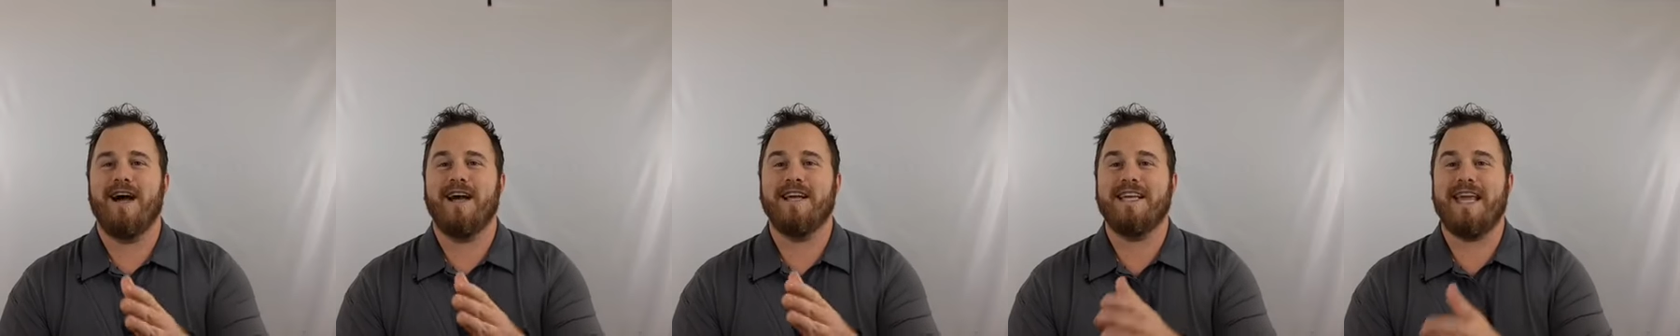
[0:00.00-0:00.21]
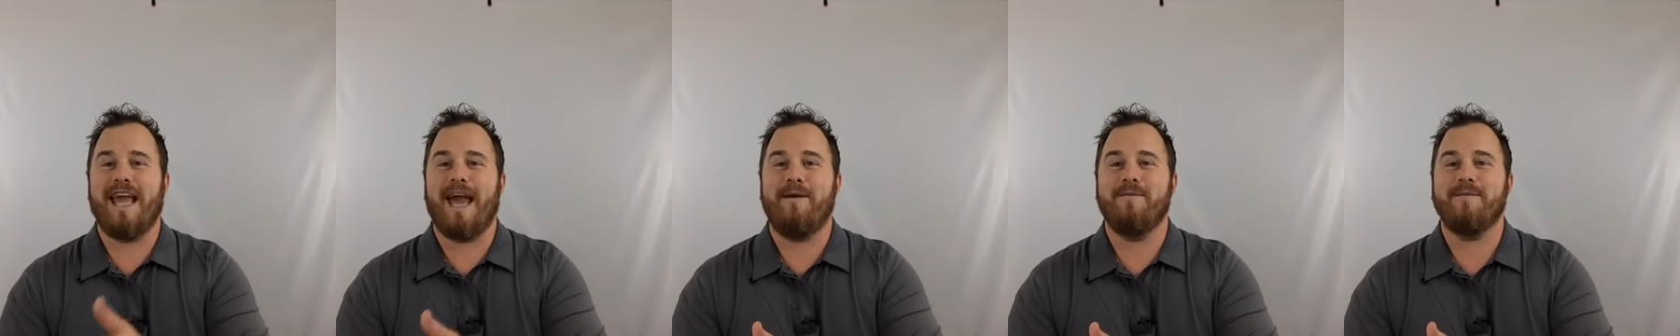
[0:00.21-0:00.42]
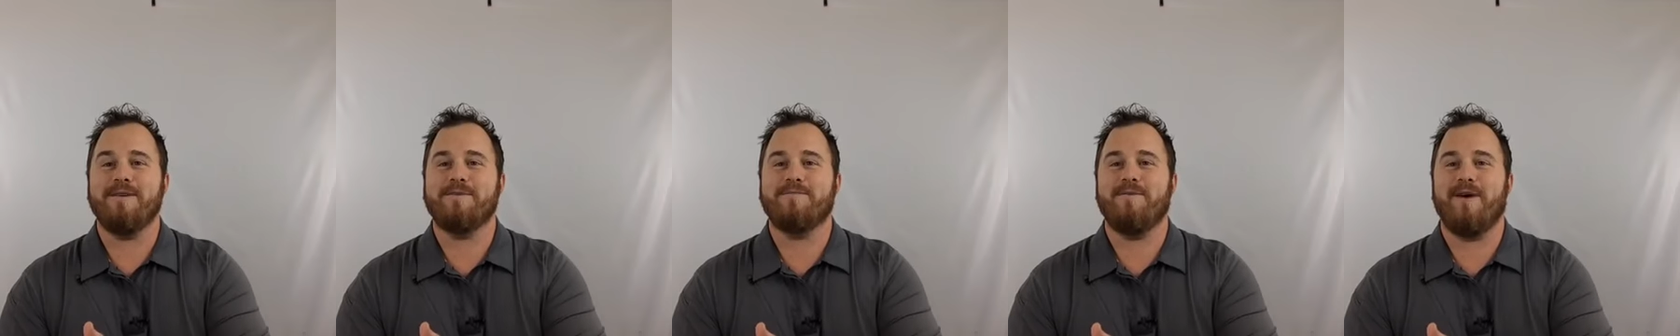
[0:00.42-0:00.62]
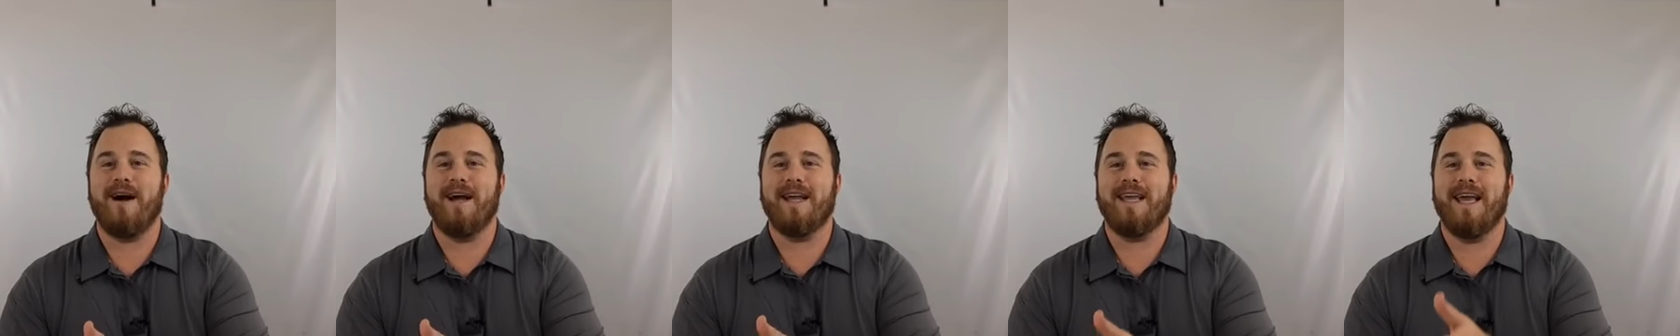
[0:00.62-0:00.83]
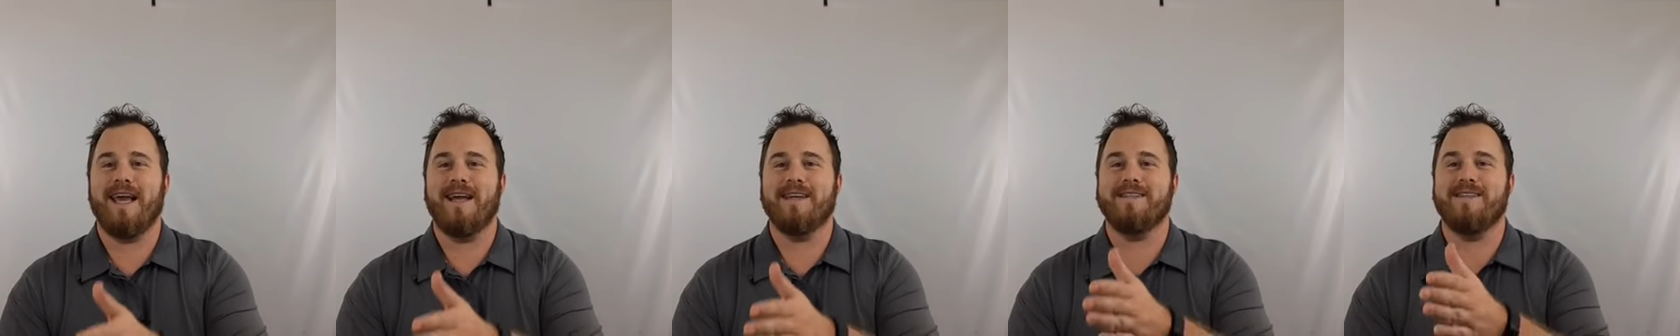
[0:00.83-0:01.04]
Gabby's
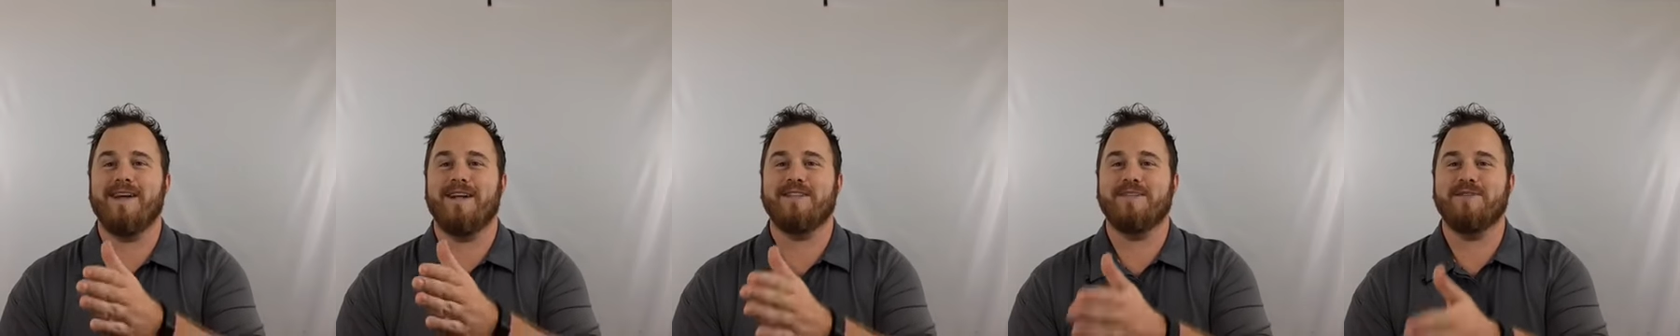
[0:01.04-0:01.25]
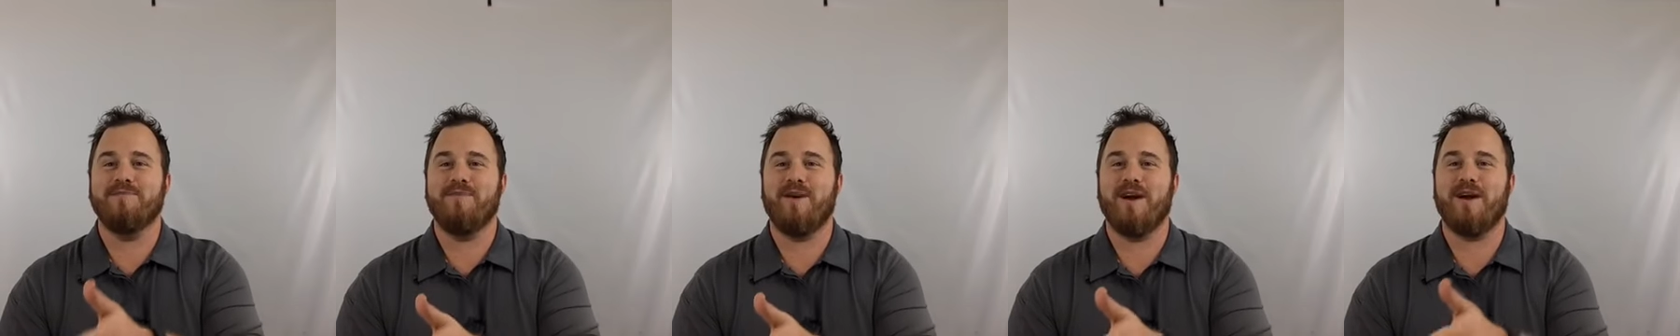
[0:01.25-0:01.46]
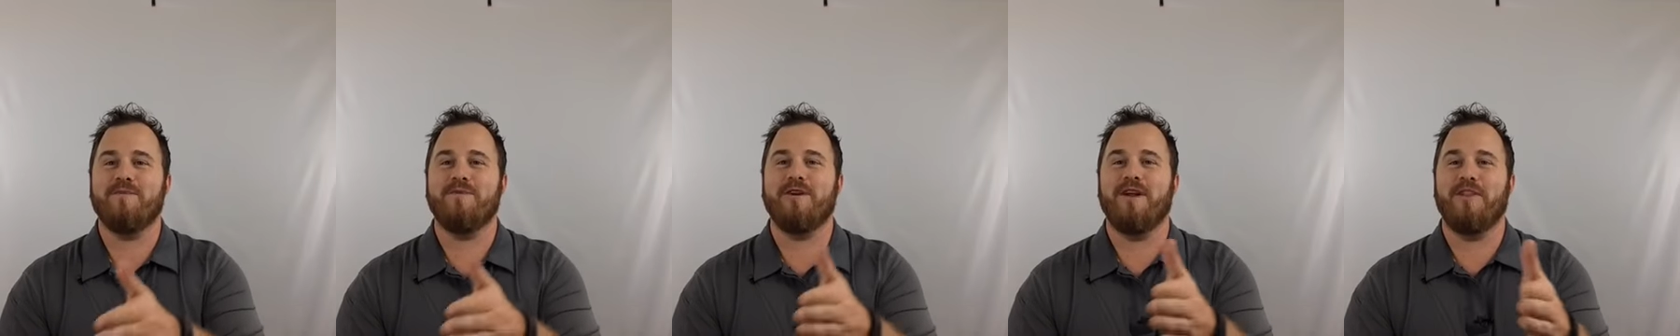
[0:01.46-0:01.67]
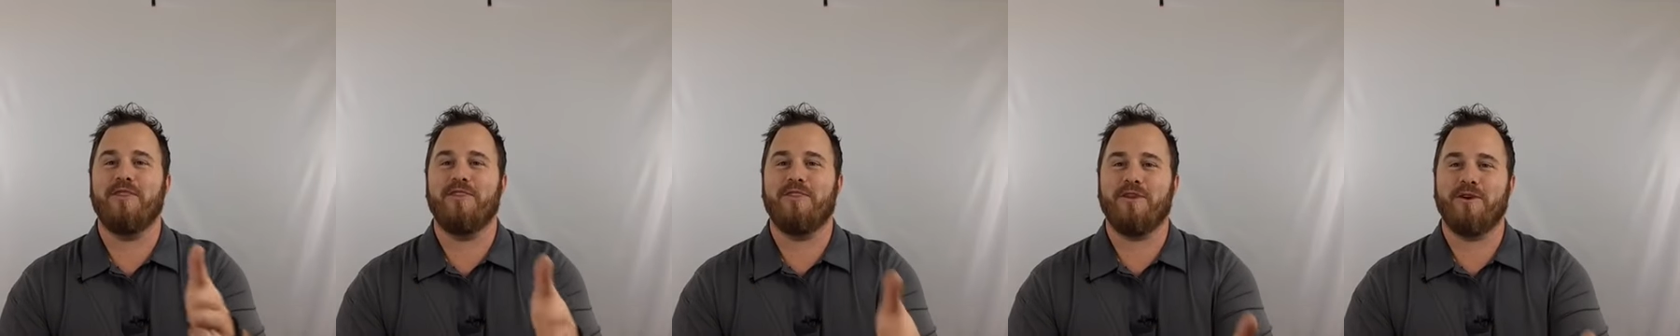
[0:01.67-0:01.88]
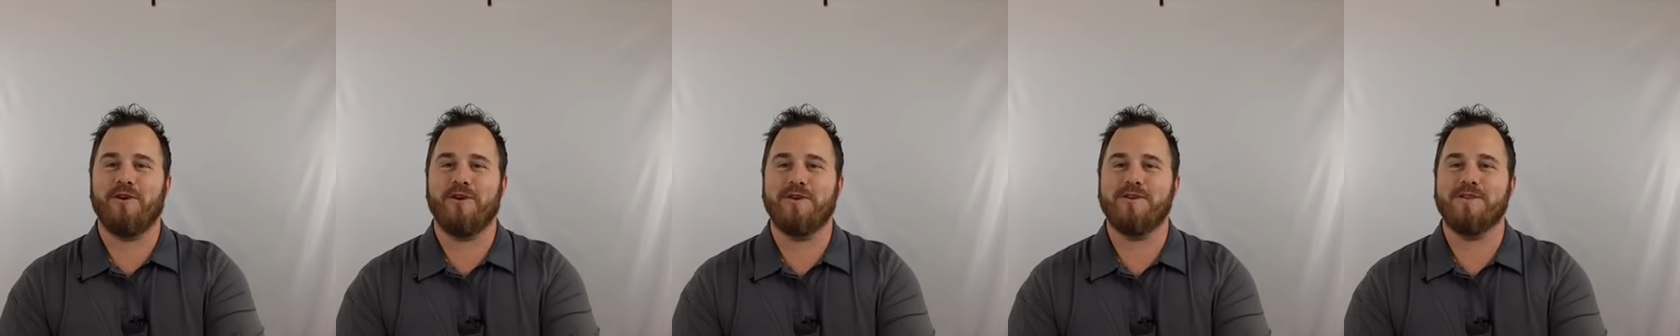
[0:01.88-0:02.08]
podcast, not tomorrow, but on
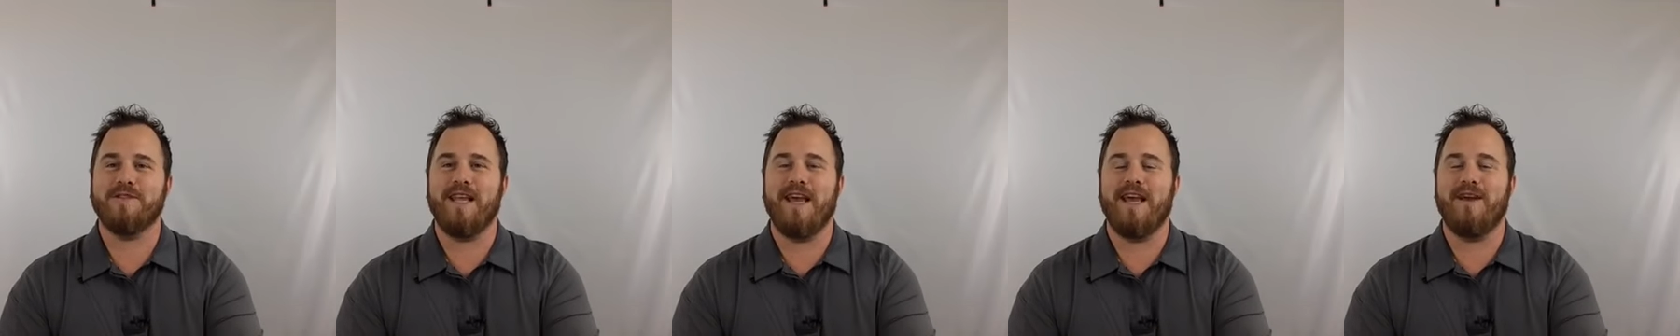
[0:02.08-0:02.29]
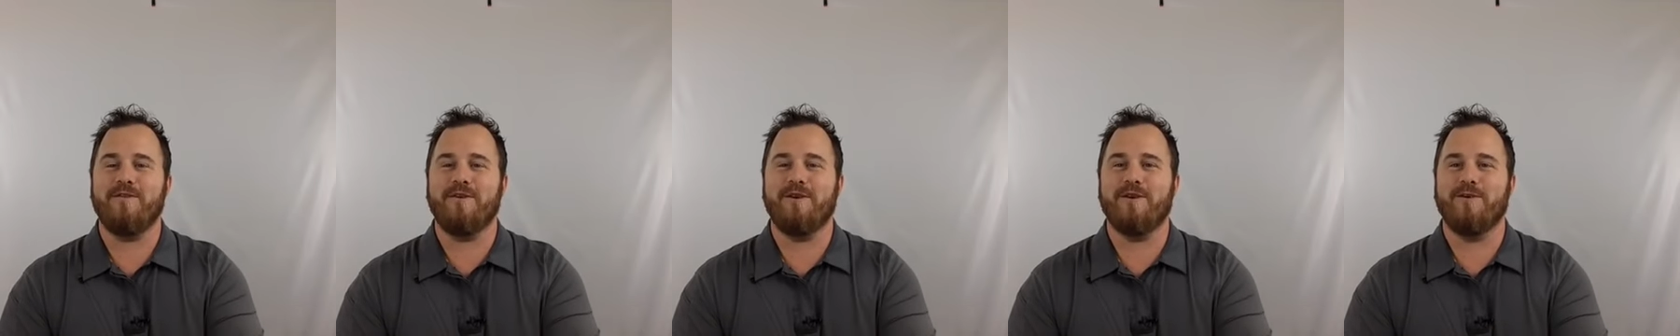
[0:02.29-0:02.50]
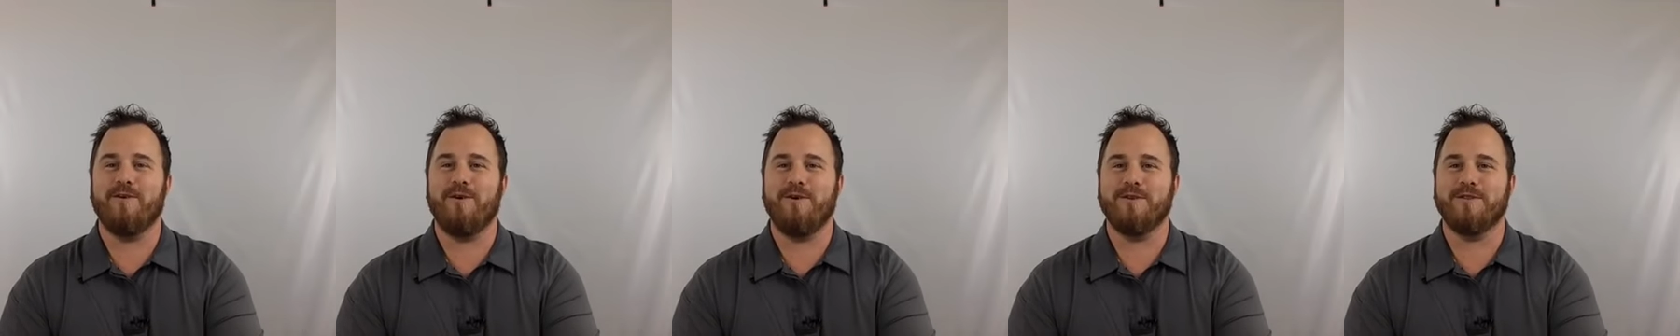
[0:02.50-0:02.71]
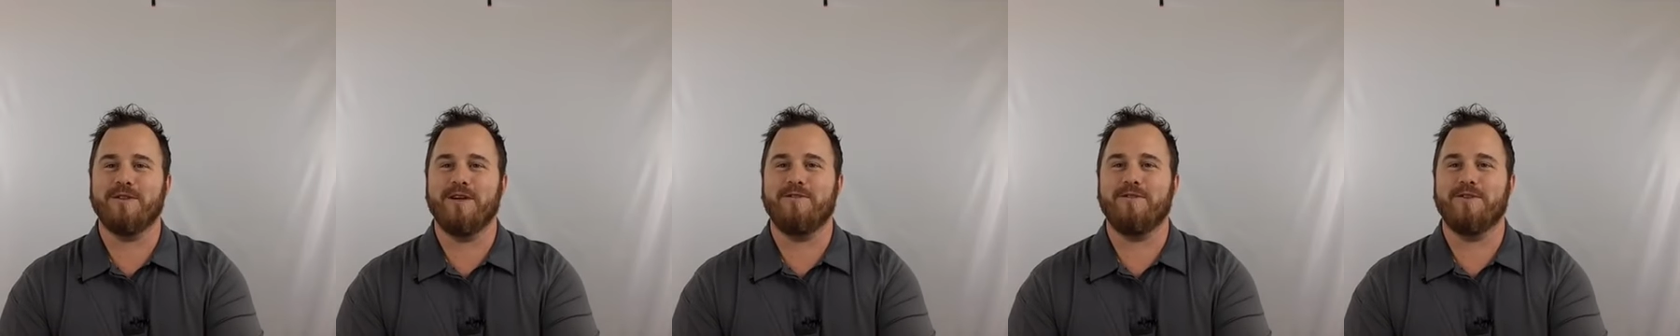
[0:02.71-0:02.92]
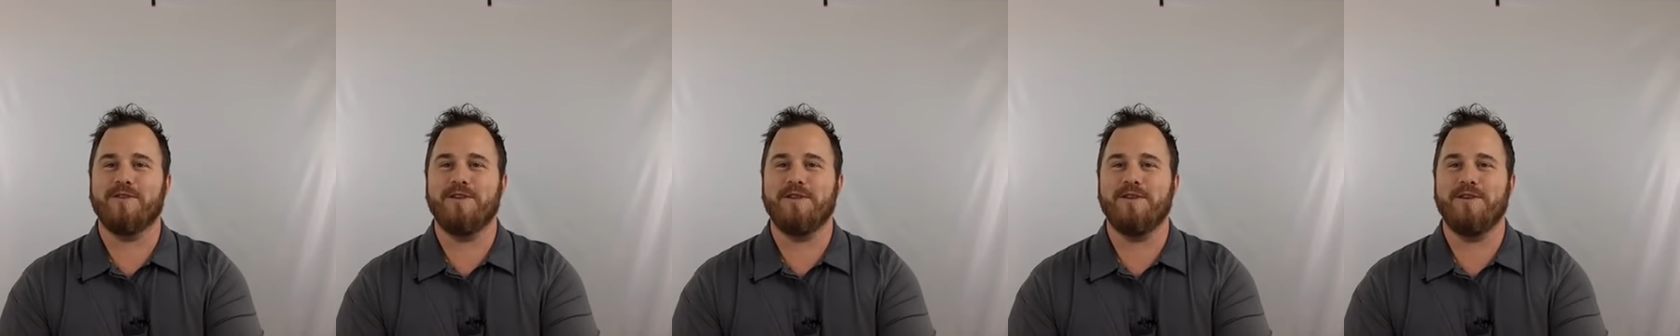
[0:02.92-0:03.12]
Thursday when it rolls
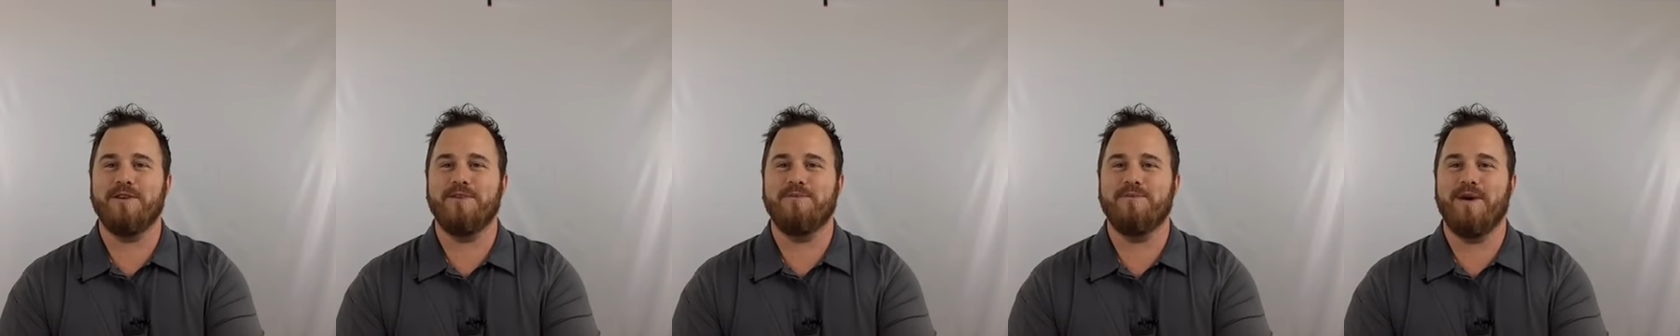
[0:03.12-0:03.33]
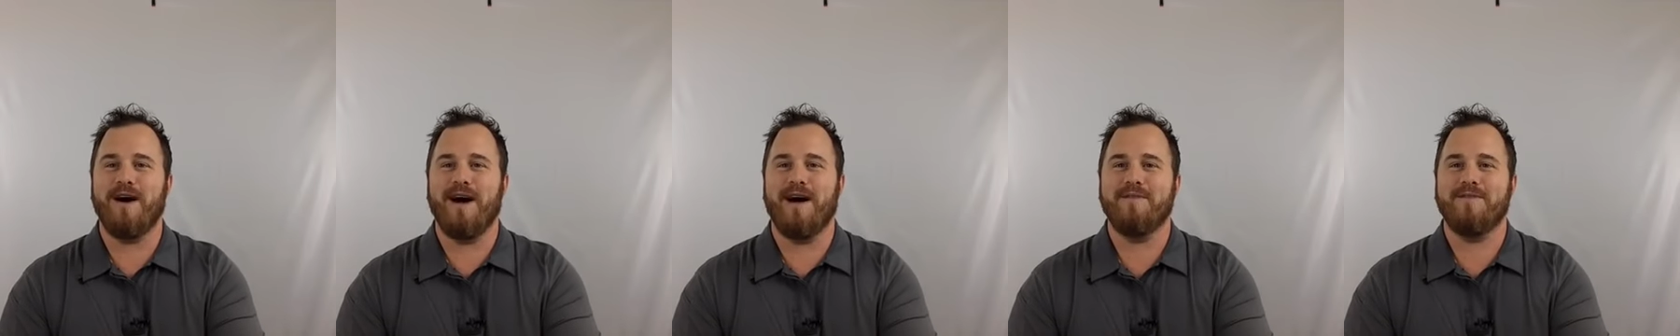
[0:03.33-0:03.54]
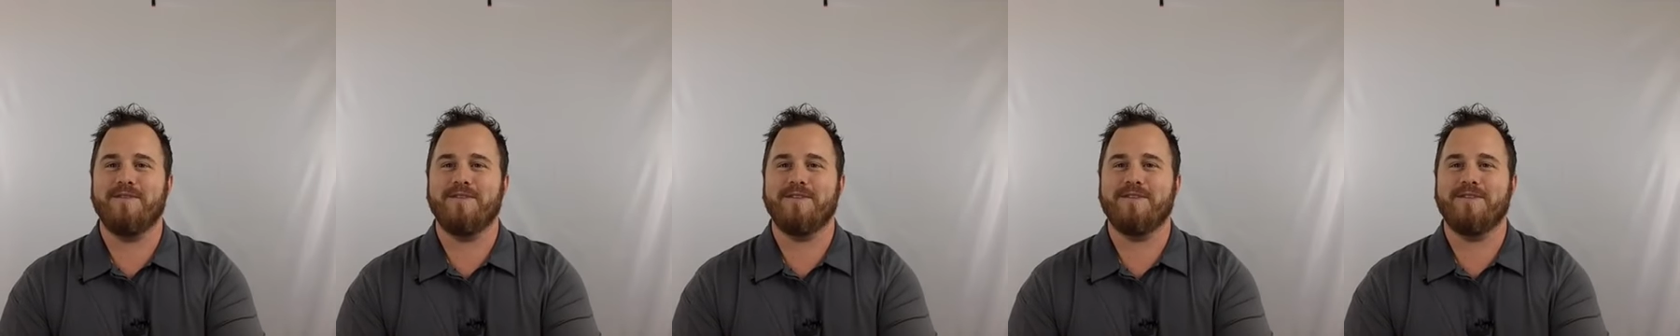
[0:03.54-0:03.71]
over to the new month.